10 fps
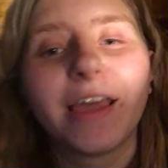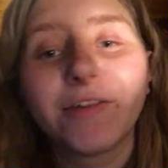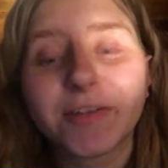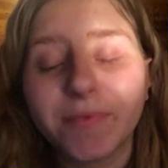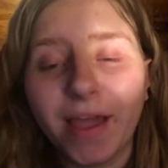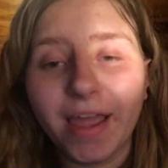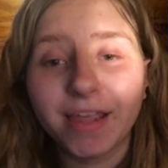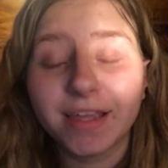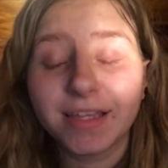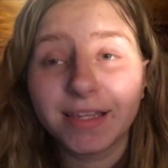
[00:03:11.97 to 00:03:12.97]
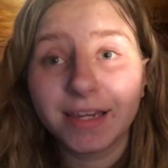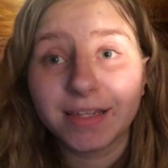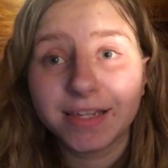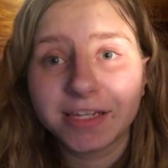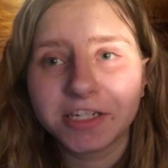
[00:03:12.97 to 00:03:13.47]
He was paying
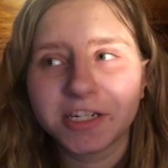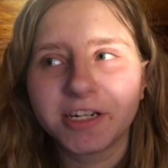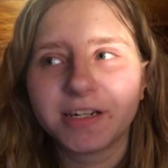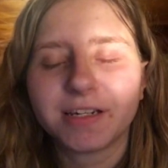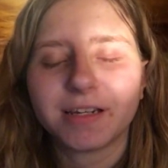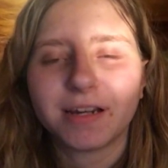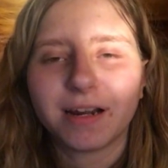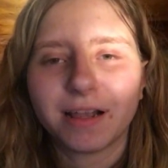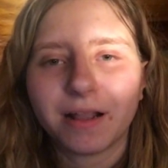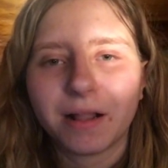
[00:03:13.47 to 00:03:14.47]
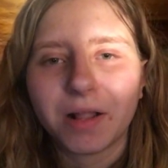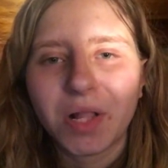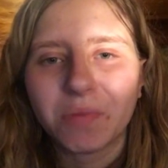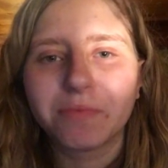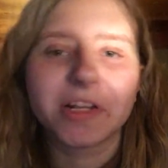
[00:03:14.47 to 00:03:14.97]
attention,
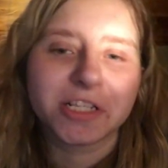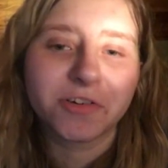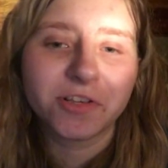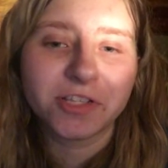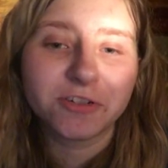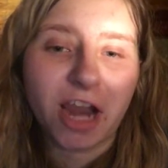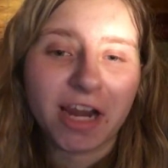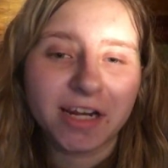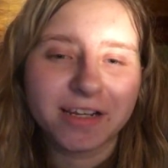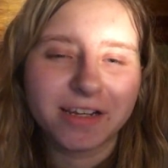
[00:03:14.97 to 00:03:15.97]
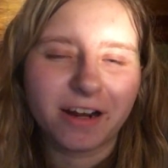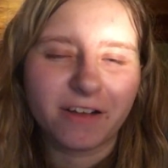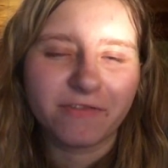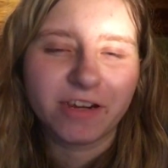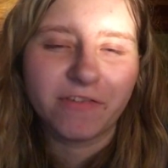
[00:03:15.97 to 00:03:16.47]
but as soon as the dragon got
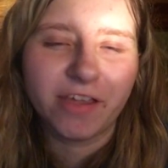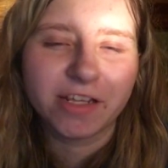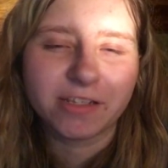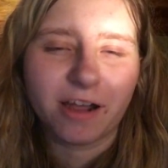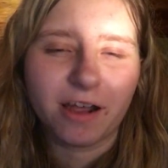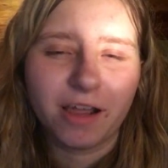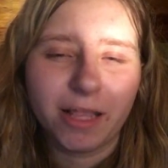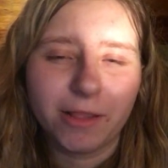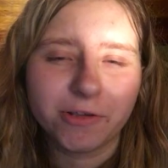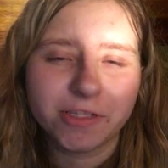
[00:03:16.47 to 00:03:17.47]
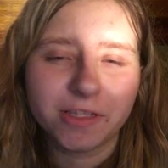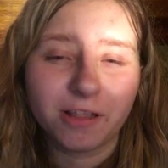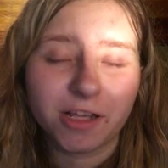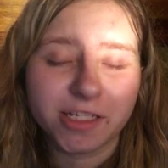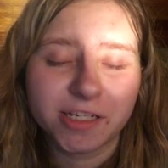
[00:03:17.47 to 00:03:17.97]
off the TV, he
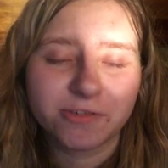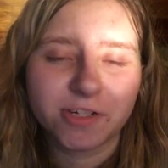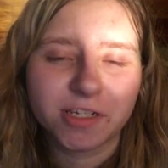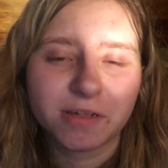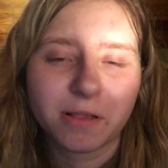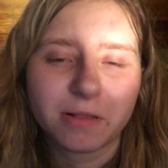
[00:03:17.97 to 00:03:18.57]
lost interest.